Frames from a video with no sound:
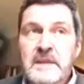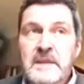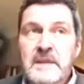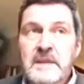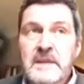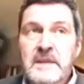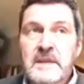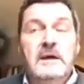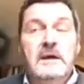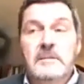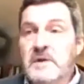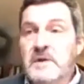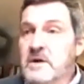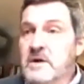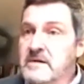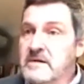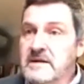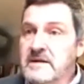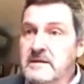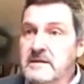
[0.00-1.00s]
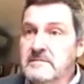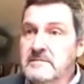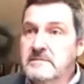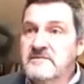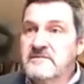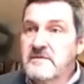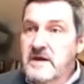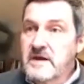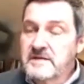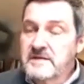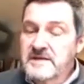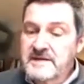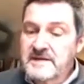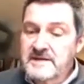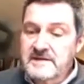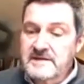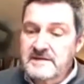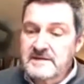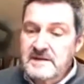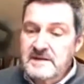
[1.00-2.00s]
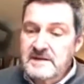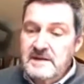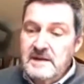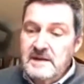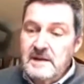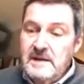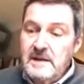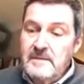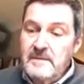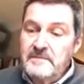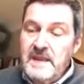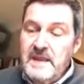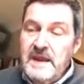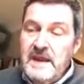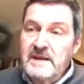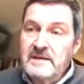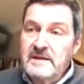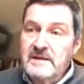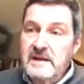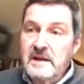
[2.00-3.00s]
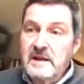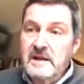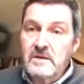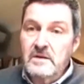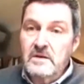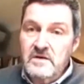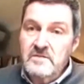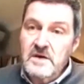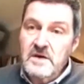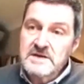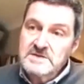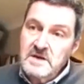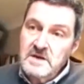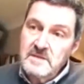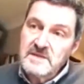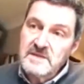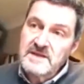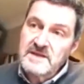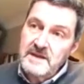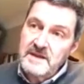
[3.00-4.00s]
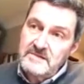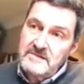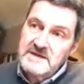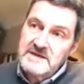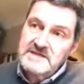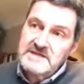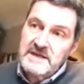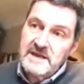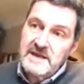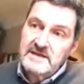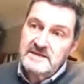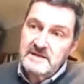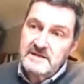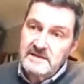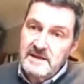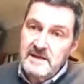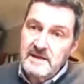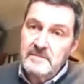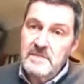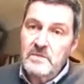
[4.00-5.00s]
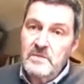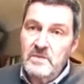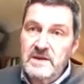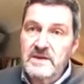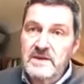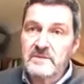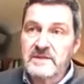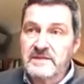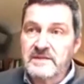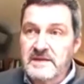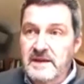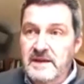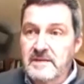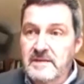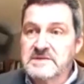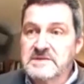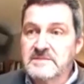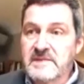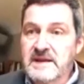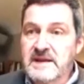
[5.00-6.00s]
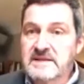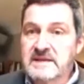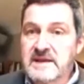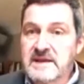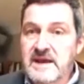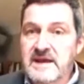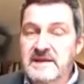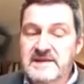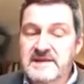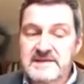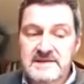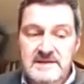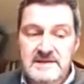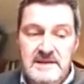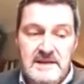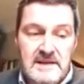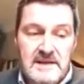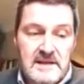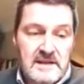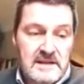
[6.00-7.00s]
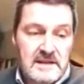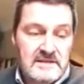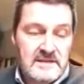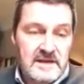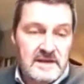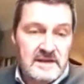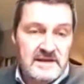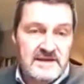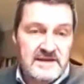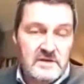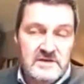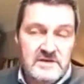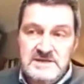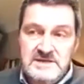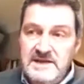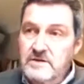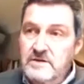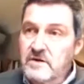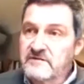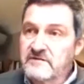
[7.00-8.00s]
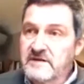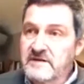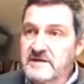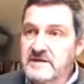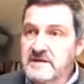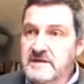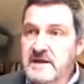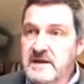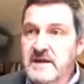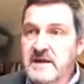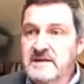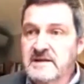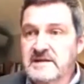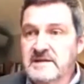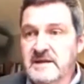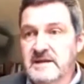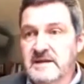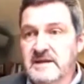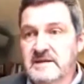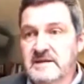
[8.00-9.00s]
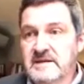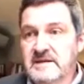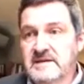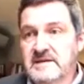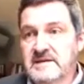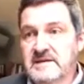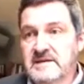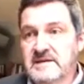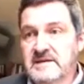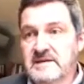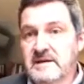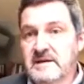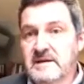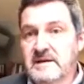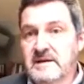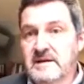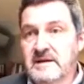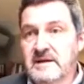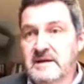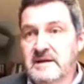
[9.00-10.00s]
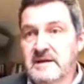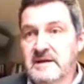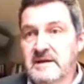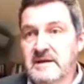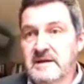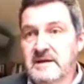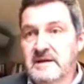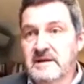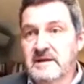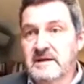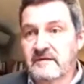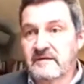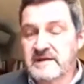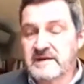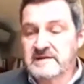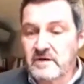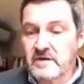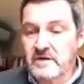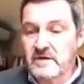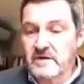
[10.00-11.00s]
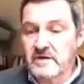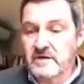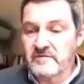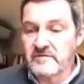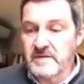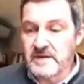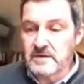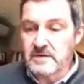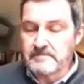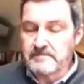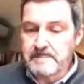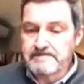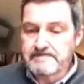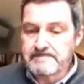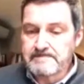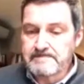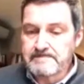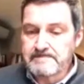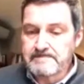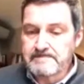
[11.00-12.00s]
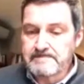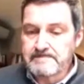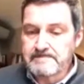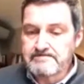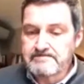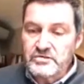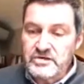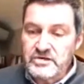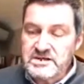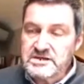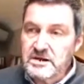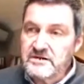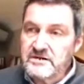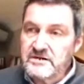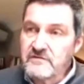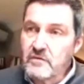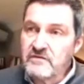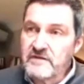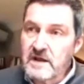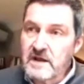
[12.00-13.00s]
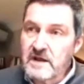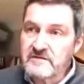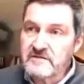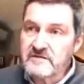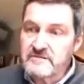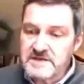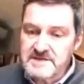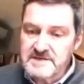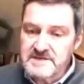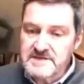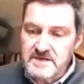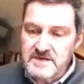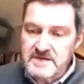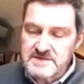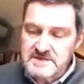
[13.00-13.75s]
minority faiths, and a lot of my time is spent reaching out to them and working with them to make the case that it's not just God versus the gays, it's an issue that affects a lot of people who traditionally fall foul of religious